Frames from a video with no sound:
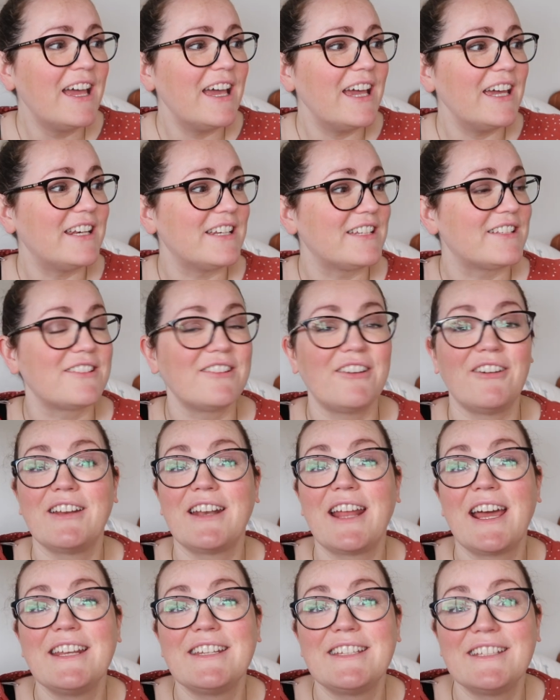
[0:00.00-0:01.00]
it is not
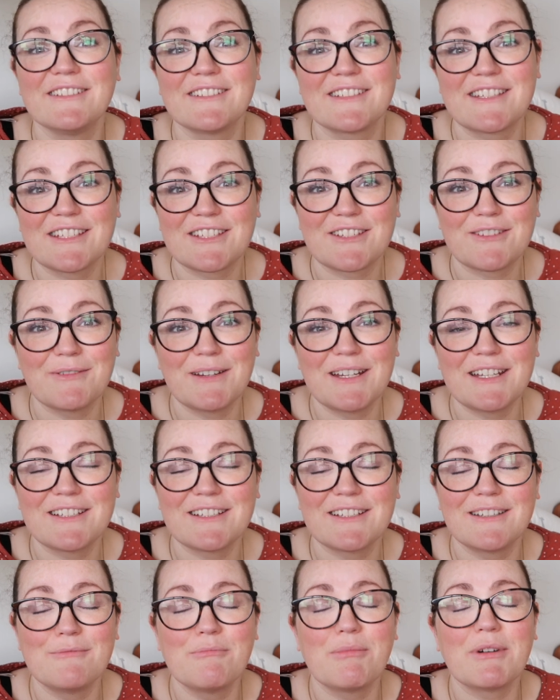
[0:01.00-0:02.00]
an ideal
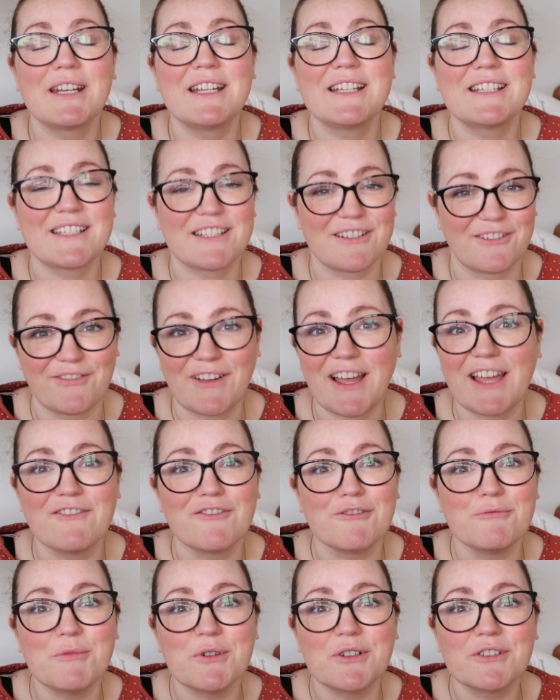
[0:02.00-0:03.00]
situation but it's
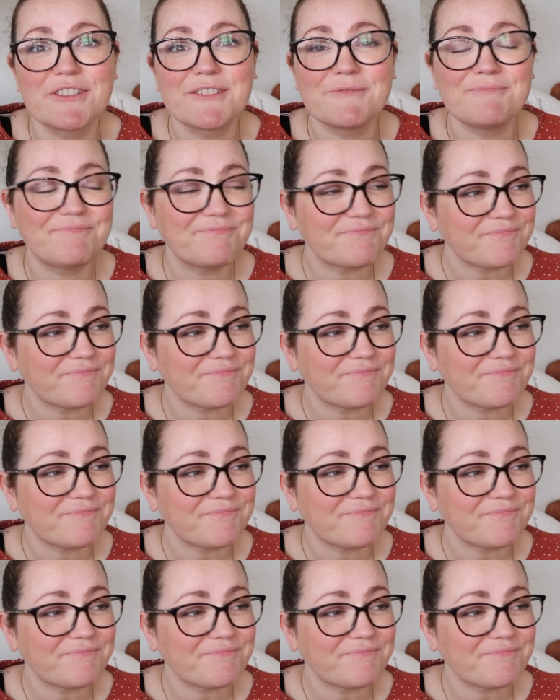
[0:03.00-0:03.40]
survival mode